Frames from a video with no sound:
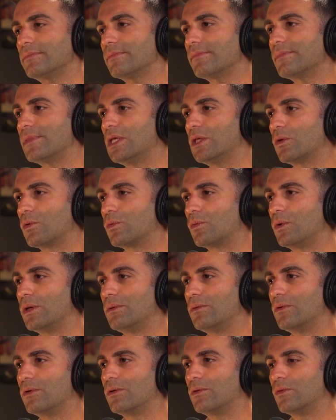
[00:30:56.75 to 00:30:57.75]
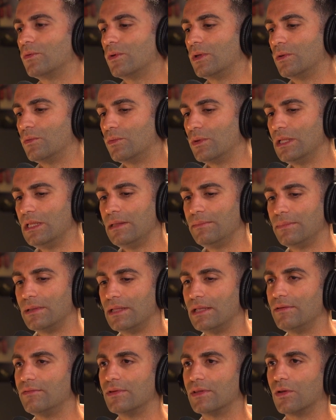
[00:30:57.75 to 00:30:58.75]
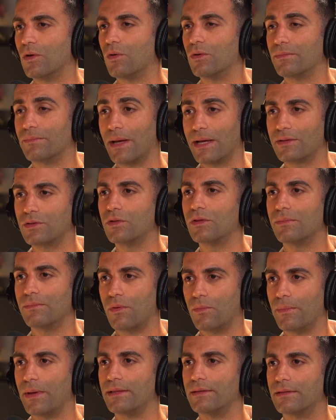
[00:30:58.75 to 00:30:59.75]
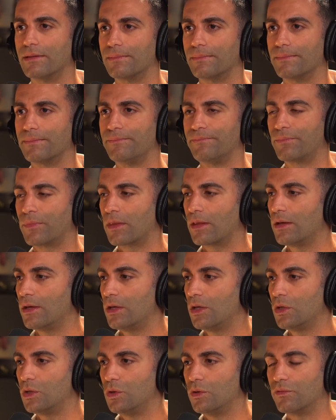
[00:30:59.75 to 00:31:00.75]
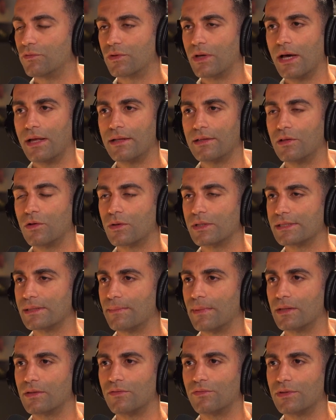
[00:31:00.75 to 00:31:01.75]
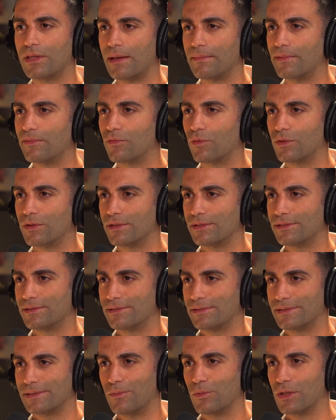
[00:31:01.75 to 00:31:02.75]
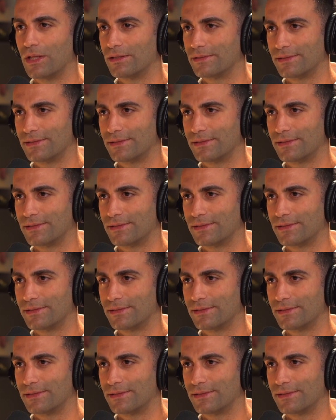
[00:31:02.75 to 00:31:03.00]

we really believe in back to the momentum. You've got it. Look, it's a matter of time before someone else